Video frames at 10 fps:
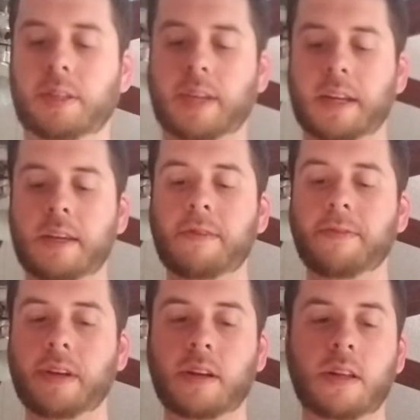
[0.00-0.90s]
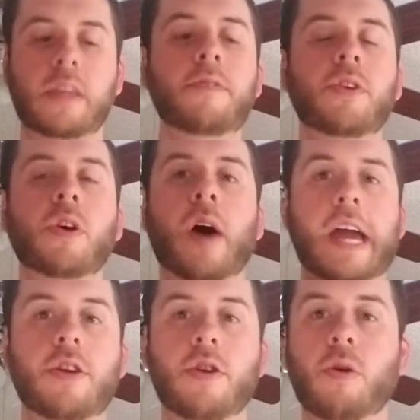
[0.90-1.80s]
that even though
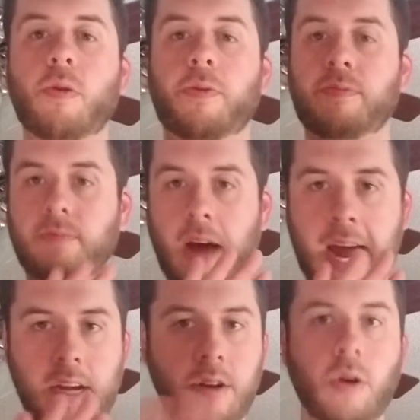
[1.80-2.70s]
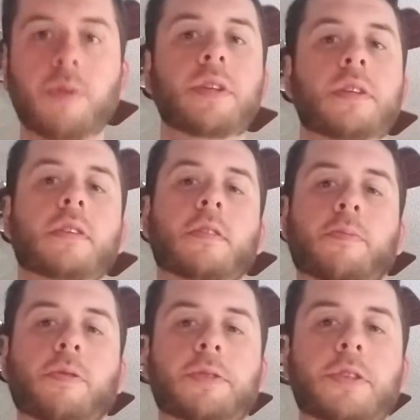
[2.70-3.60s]
I know this is
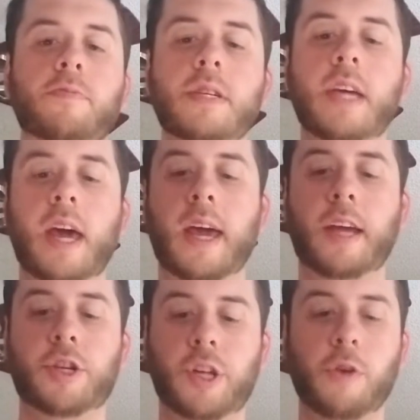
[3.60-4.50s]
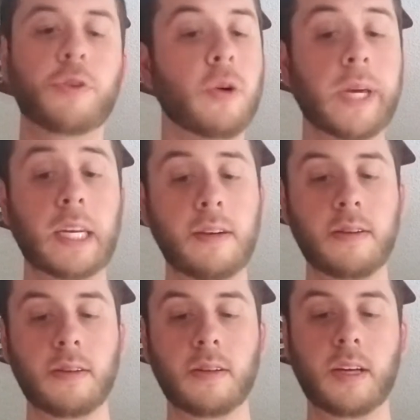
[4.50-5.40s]
supposed to be a shelf queen
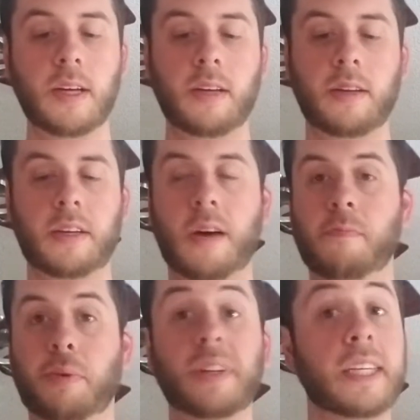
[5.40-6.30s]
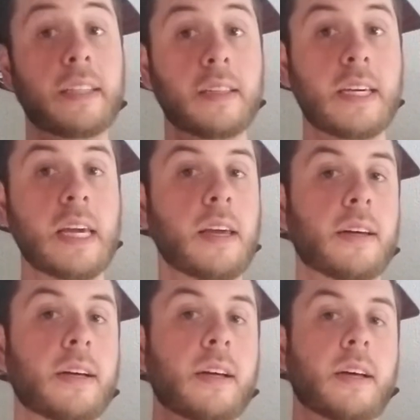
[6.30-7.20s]
completely,
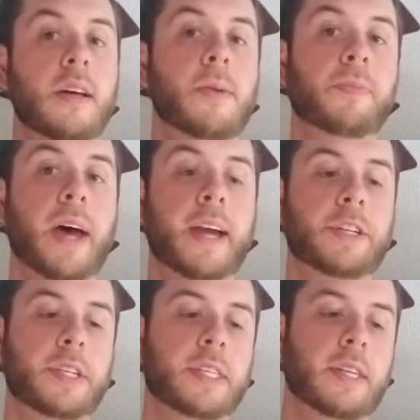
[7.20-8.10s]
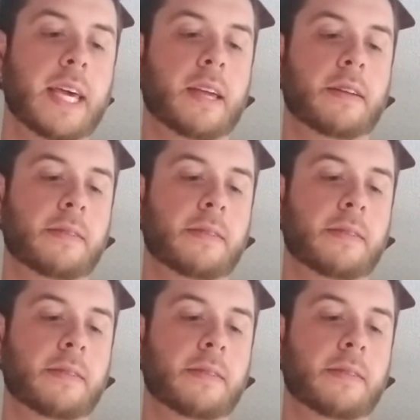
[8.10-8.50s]
I just like,